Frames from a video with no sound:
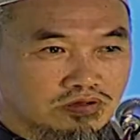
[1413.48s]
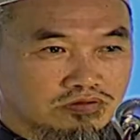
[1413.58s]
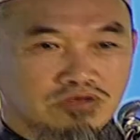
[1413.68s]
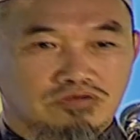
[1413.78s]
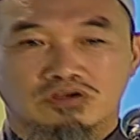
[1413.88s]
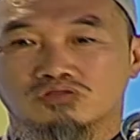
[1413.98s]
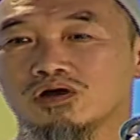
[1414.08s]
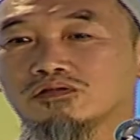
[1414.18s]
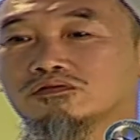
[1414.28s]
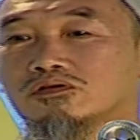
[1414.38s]
They just
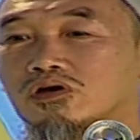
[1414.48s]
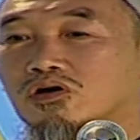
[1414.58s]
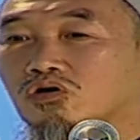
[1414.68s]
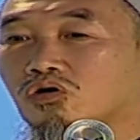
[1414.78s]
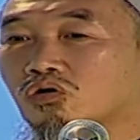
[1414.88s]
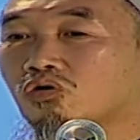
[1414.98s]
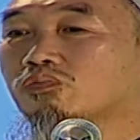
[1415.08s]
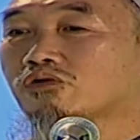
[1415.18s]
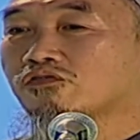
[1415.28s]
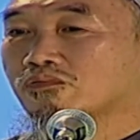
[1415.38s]
want, "Oh
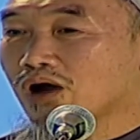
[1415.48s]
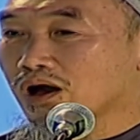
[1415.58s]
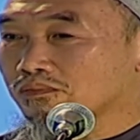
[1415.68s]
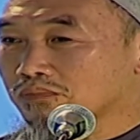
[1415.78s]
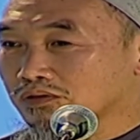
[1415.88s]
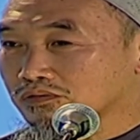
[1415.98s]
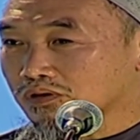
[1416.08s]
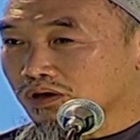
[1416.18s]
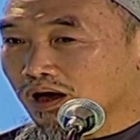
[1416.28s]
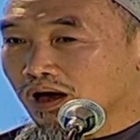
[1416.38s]
Prophet Muhammad,
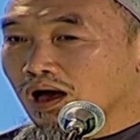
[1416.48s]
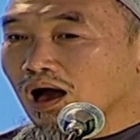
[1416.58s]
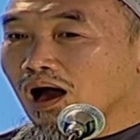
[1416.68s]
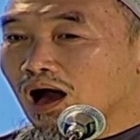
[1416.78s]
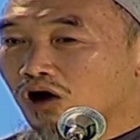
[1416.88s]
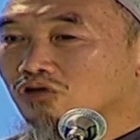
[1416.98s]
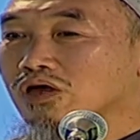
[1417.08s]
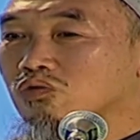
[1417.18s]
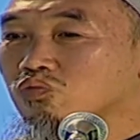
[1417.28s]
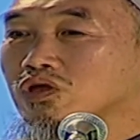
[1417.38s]
how
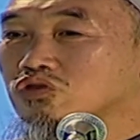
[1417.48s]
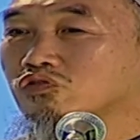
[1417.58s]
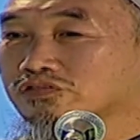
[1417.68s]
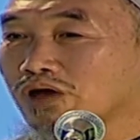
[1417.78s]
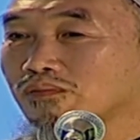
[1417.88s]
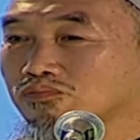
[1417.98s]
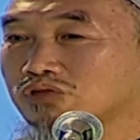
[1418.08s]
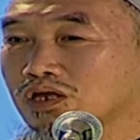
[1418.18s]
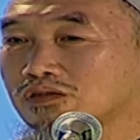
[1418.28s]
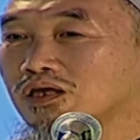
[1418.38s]
can we do
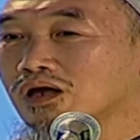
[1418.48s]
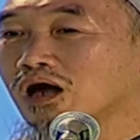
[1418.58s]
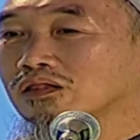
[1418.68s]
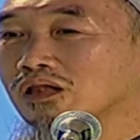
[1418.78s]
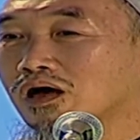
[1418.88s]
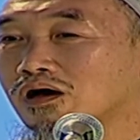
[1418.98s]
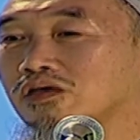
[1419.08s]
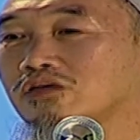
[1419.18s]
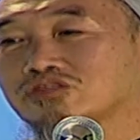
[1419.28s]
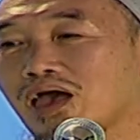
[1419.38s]
something that Allah
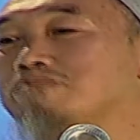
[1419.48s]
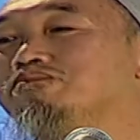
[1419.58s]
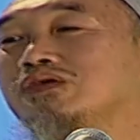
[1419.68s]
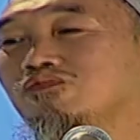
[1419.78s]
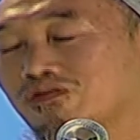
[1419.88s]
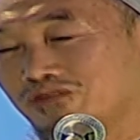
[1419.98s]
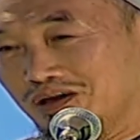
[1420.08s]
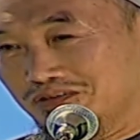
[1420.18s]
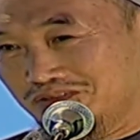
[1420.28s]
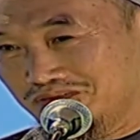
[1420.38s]
is happy with
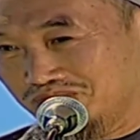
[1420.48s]
us?"